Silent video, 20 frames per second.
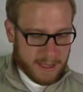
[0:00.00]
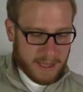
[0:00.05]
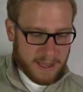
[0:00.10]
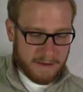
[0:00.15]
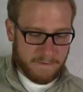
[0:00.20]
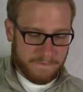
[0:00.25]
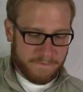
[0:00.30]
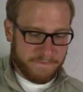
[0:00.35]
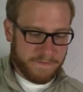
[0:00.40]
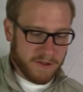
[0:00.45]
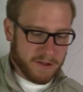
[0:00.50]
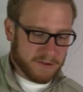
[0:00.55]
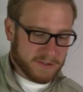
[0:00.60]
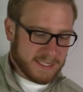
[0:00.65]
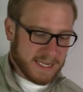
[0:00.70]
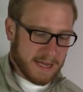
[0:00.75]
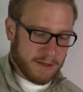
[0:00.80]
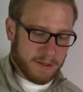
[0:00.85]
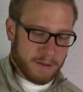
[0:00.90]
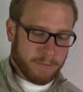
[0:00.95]
it
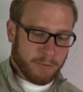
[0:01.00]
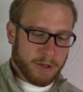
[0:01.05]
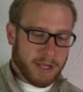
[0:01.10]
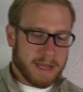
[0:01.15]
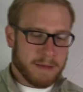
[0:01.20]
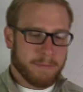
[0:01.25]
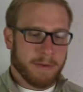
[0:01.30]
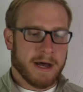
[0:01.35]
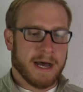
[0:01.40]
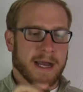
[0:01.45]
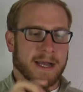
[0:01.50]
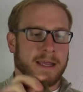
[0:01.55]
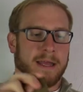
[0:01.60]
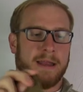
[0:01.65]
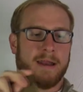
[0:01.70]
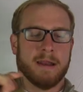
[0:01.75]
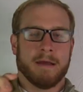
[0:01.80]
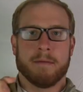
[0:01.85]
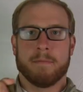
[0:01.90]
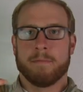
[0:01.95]
fills out the plate
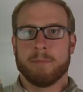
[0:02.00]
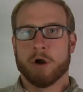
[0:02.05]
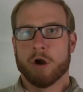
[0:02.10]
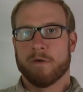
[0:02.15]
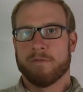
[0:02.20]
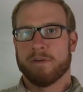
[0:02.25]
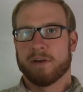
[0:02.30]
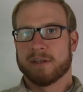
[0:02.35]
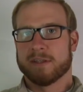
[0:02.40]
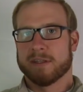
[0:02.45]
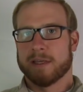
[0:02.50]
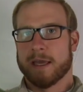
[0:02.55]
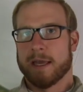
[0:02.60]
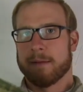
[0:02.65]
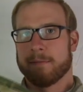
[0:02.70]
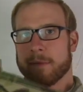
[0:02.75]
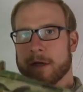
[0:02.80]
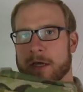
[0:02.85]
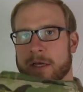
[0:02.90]
pocket perfectly.